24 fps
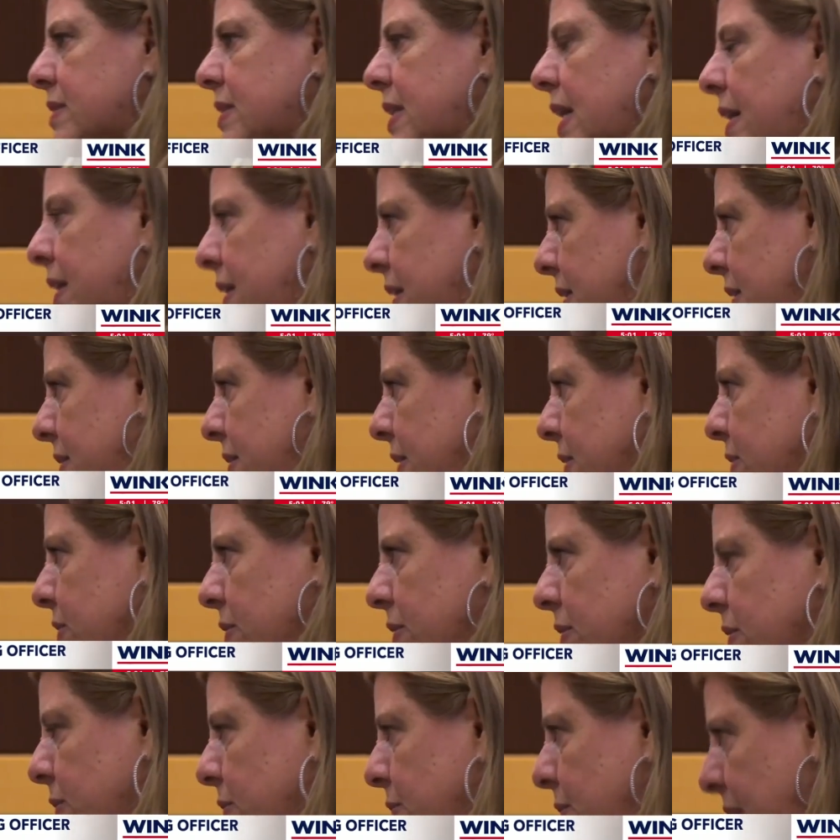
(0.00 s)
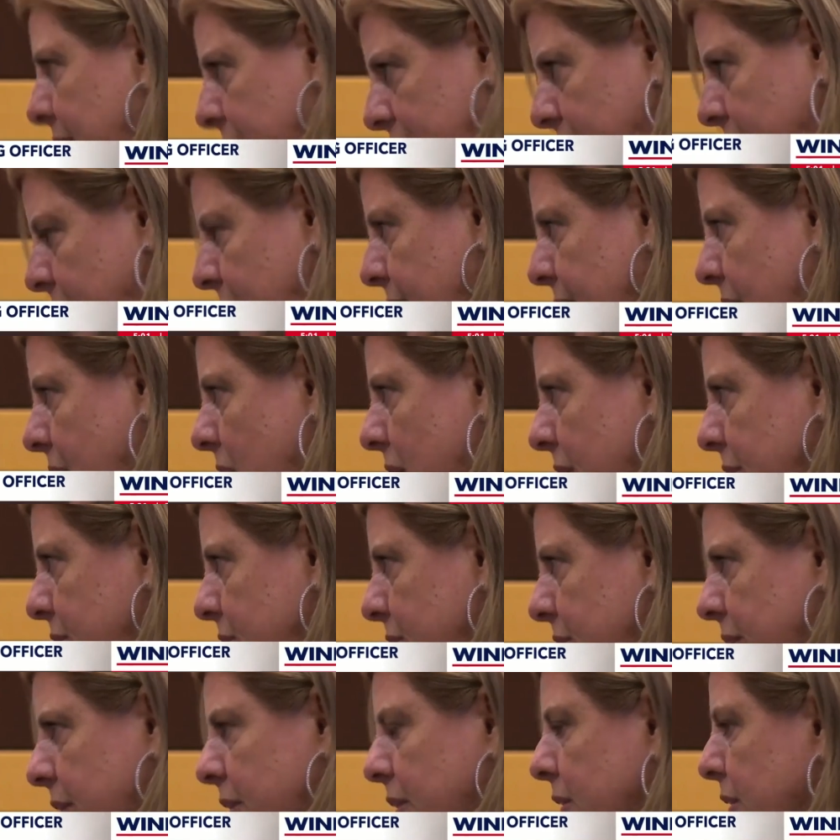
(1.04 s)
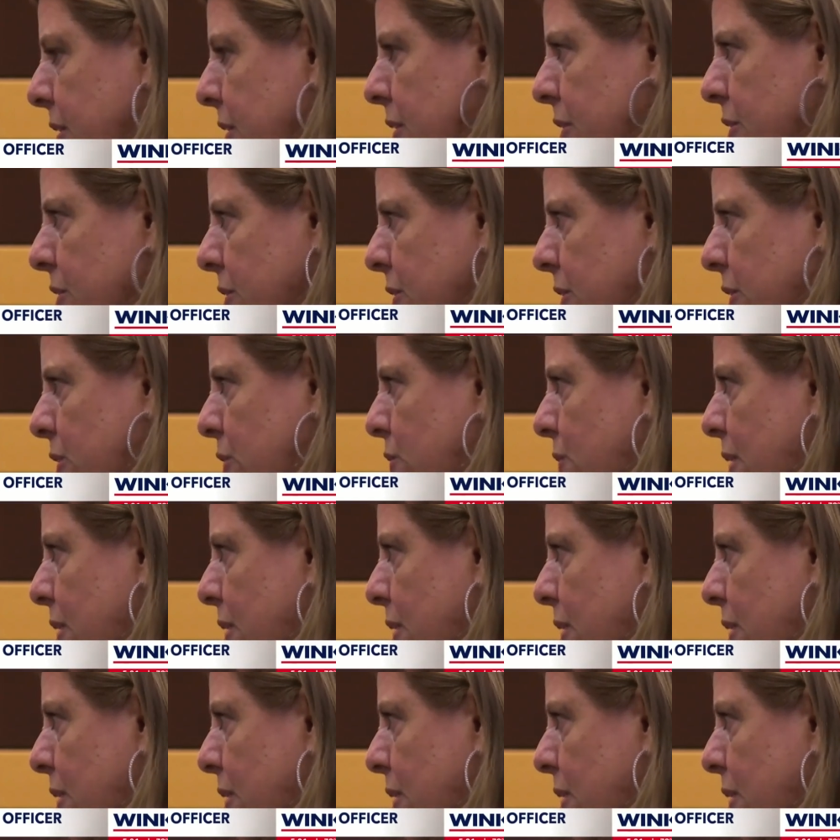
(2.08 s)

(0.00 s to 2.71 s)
with a verdict. Yosel Rivera